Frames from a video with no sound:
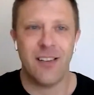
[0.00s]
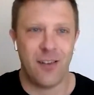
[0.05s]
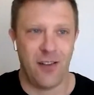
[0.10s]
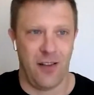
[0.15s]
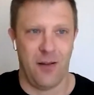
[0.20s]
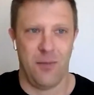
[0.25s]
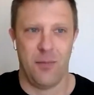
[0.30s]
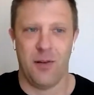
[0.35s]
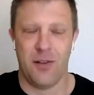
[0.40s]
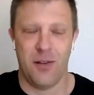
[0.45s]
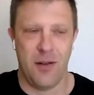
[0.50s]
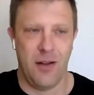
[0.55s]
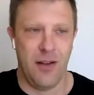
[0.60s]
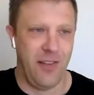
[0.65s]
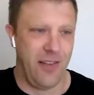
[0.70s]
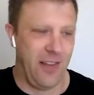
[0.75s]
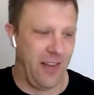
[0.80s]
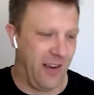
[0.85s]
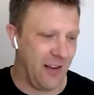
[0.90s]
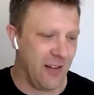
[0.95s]
So
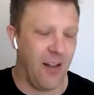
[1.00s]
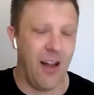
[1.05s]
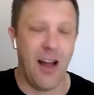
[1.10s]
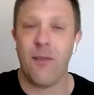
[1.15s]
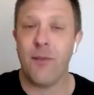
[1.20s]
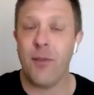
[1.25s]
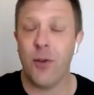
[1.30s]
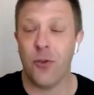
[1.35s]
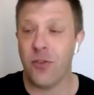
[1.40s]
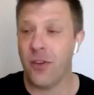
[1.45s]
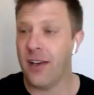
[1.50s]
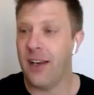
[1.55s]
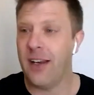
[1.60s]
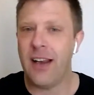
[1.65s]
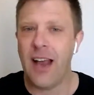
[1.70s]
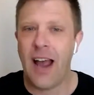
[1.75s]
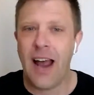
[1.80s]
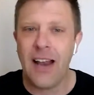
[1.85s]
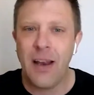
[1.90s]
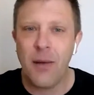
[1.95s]
the client fills it in,
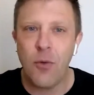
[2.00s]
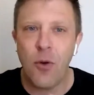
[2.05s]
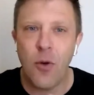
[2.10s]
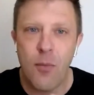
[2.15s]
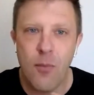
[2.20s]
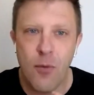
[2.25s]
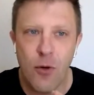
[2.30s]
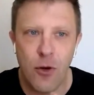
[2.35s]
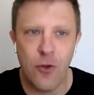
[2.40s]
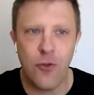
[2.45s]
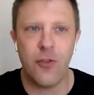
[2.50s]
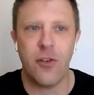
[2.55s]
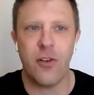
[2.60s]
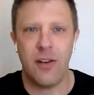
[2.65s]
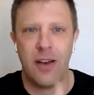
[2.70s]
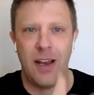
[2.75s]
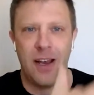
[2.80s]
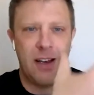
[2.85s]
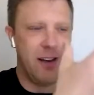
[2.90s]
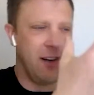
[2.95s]
and it will merge it
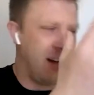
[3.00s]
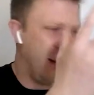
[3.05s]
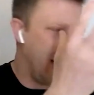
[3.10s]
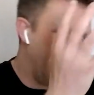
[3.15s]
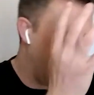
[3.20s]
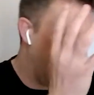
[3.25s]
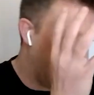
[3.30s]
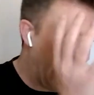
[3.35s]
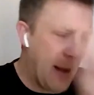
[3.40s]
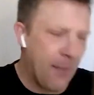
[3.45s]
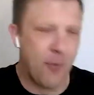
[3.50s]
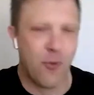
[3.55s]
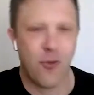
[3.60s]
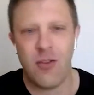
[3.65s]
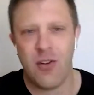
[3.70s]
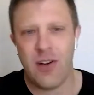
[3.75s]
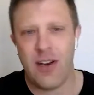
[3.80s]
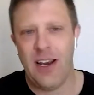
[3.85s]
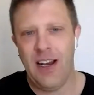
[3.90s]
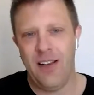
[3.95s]
and capture
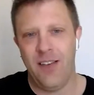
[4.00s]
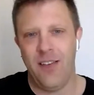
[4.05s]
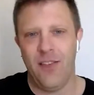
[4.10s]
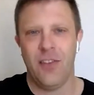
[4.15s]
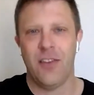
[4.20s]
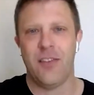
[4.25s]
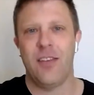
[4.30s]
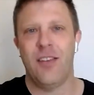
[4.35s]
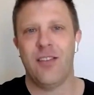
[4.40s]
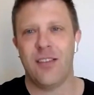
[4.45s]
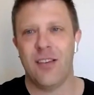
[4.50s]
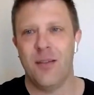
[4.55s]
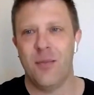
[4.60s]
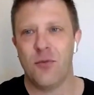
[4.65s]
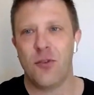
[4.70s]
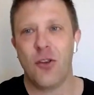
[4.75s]
it in the system.